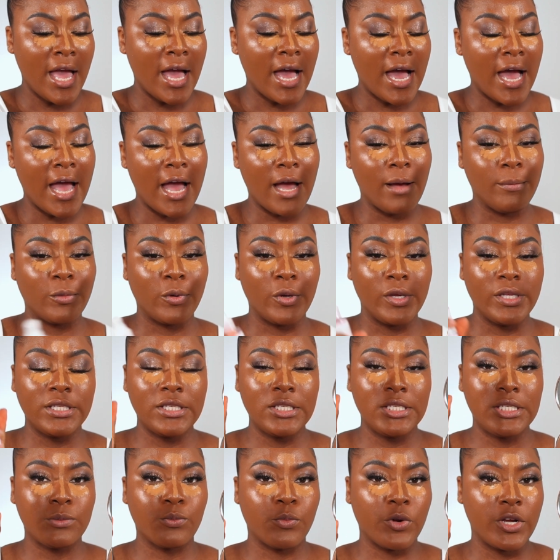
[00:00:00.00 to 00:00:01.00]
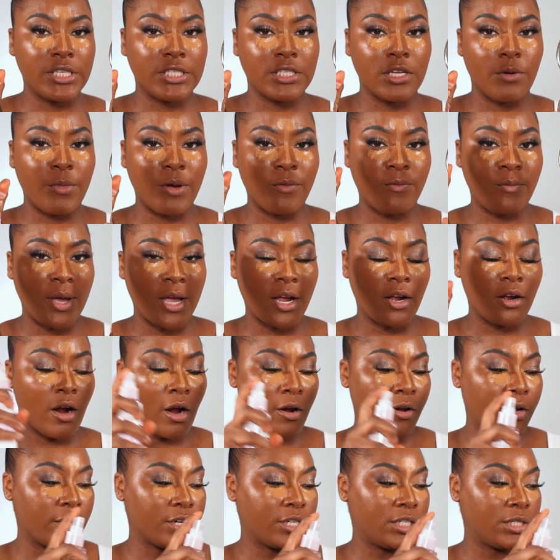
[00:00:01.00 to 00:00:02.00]
I'm going to spray some of my
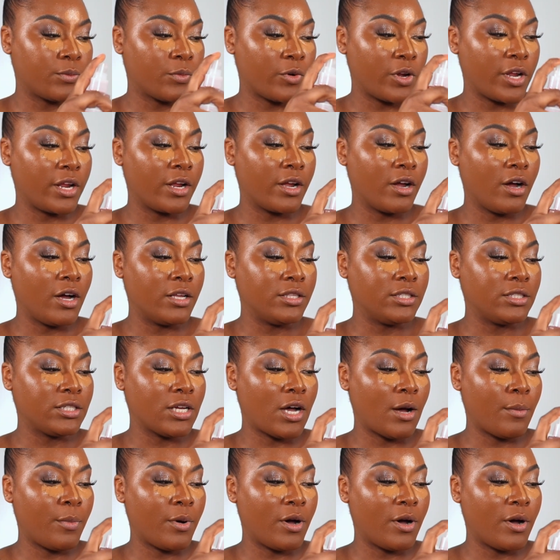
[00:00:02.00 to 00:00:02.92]
Garnier spray on top